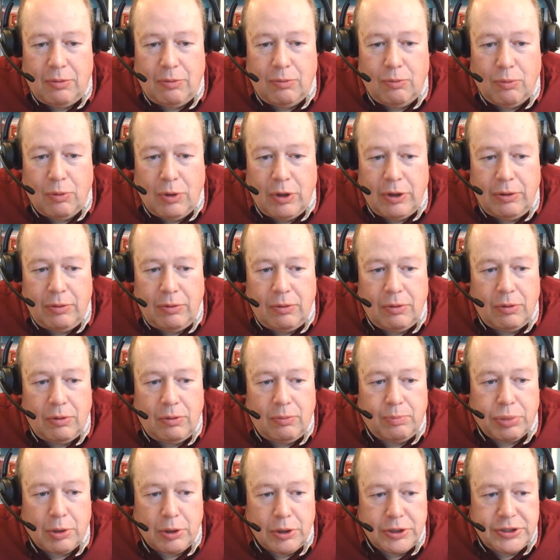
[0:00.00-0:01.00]
One
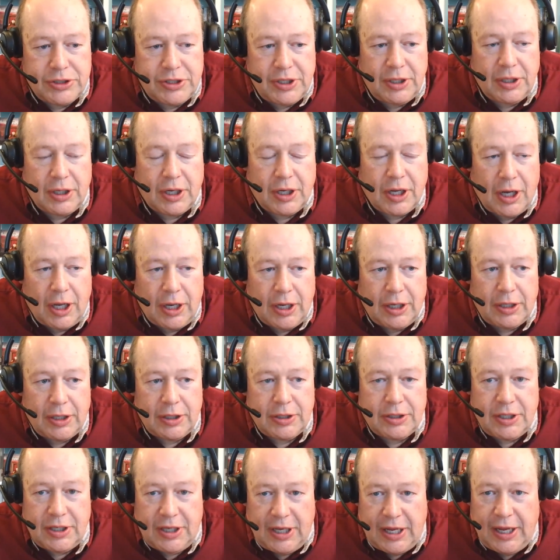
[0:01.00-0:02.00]
person got it
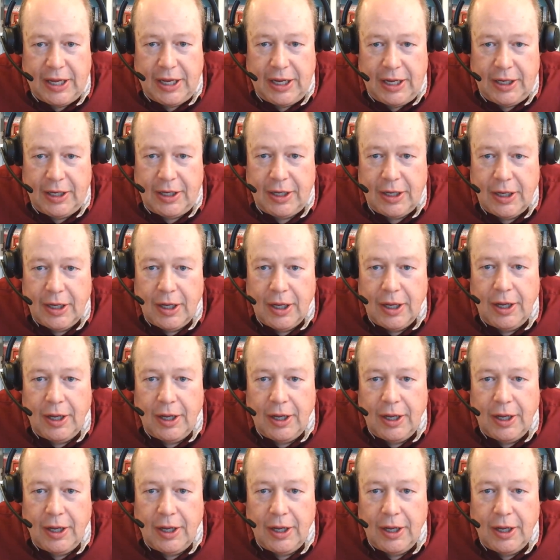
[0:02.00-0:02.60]
today,